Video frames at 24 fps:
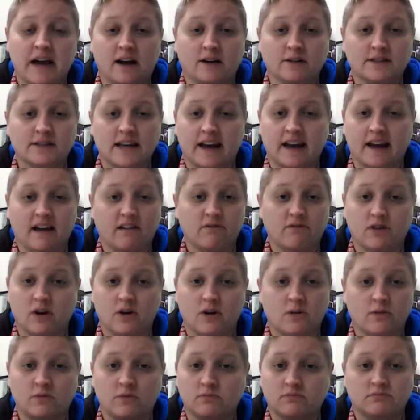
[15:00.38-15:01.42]
at my house, I
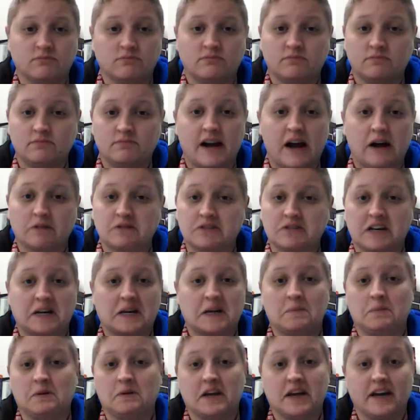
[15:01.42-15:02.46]
have no
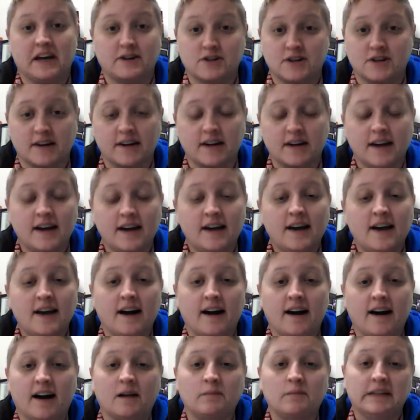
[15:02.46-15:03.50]
outside communication.
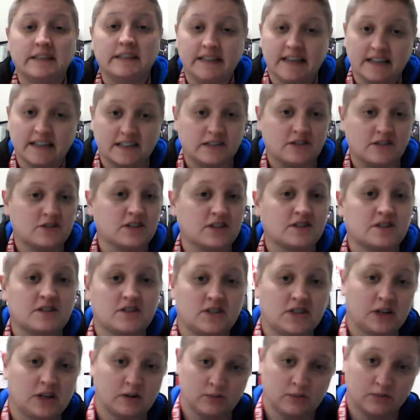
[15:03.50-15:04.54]
And yes, it's
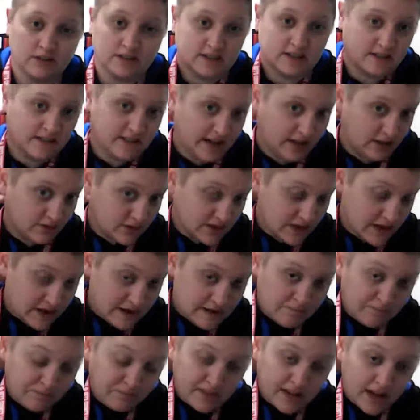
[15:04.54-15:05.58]
just as terrible as it sounds.
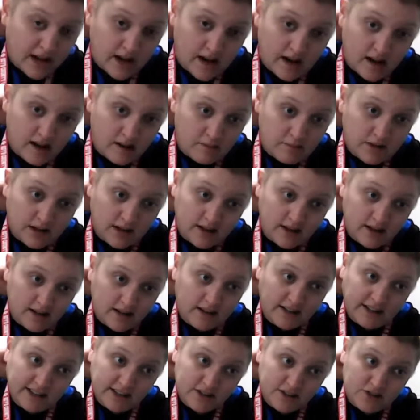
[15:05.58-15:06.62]

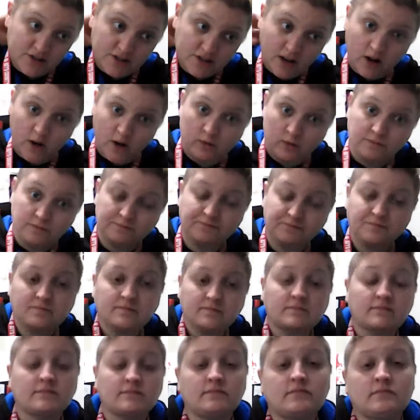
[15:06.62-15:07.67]
So
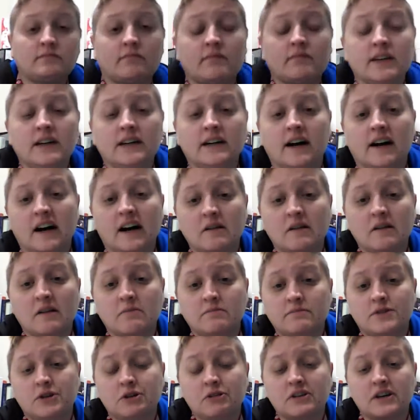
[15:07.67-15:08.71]

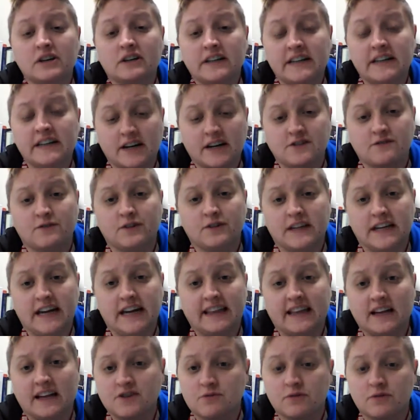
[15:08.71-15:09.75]
do the connection for
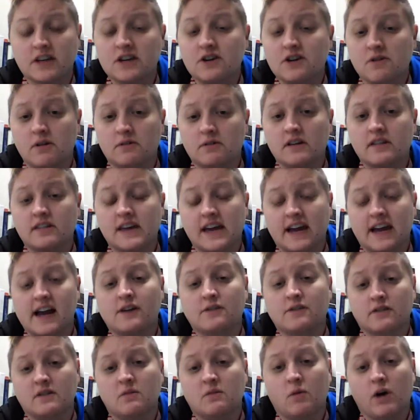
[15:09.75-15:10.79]
the day. And that's really your only thing
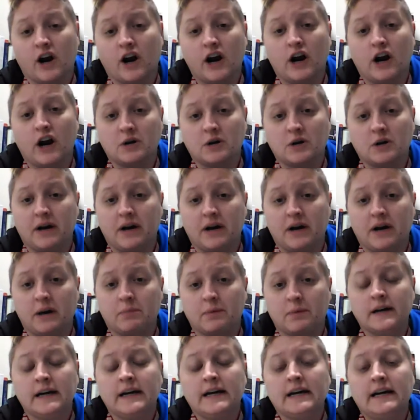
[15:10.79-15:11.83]
other than working on your
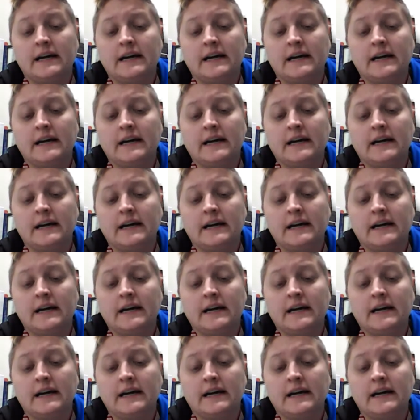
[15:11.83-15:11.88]
paper.